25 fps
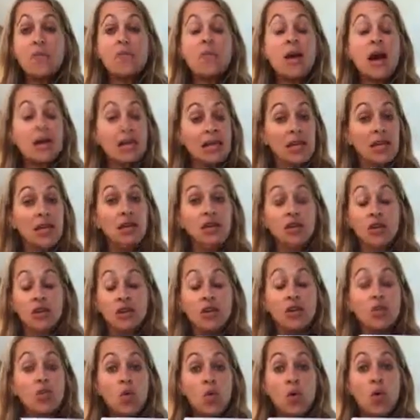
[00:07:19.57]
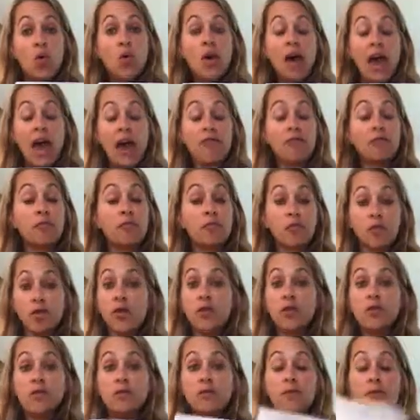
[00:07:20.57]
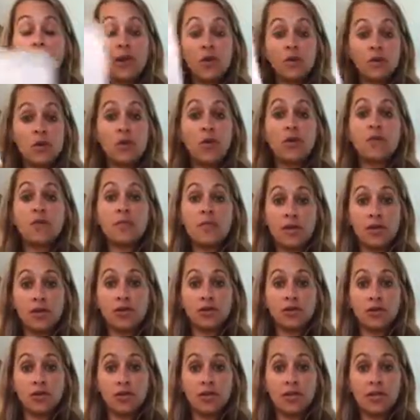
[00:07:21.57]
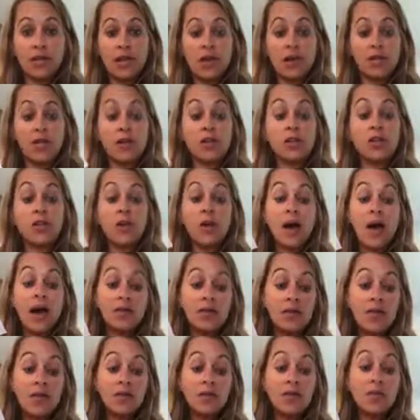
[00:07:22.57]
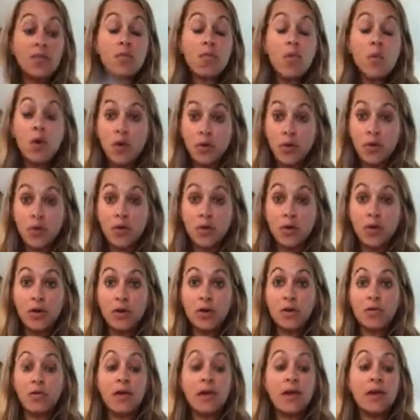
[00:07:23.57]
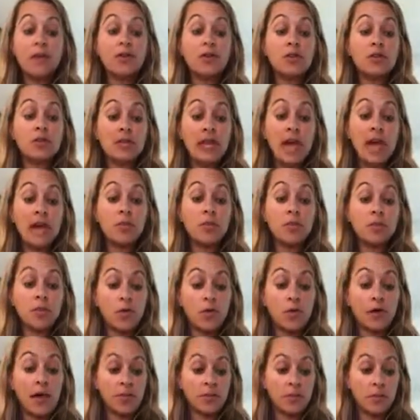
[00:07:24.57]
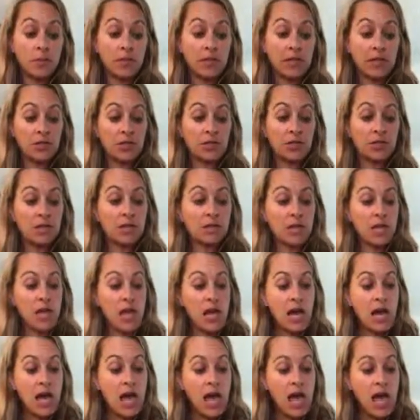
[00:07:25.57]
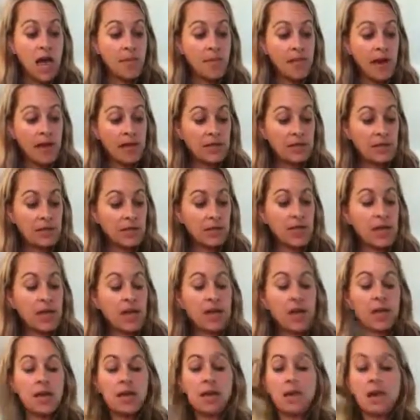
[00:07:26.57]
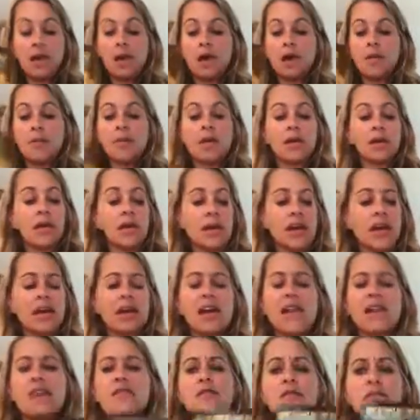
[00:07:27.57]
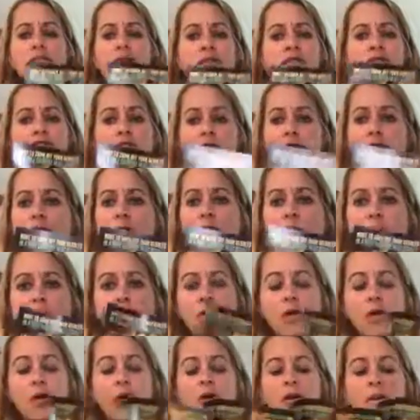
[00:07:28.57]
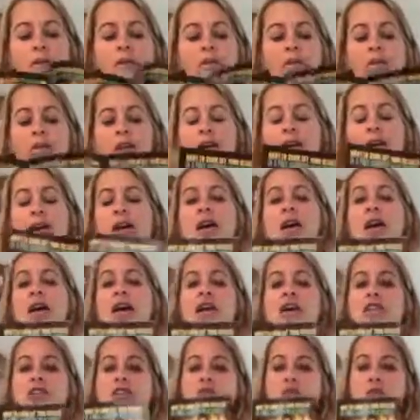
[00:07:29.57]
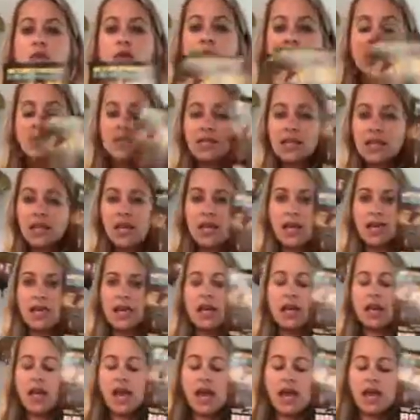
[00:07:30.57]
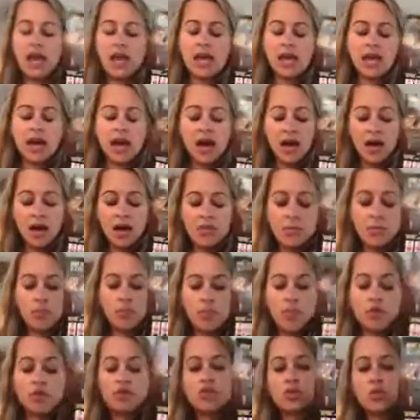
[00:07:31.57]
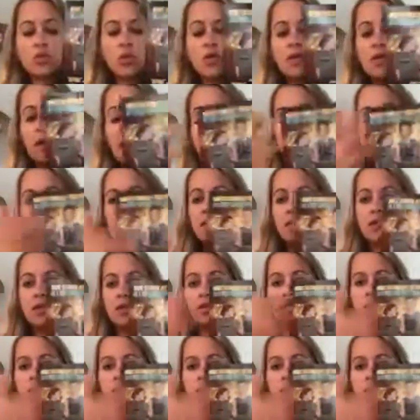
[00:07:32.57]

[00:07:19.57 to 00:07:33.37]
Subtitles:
but you will have proof if you have measured yourself, and you will have even more proof if you take before and after pictures. I don't think, again, I kind of have a mixture of all my programs here. You will see a brochure that has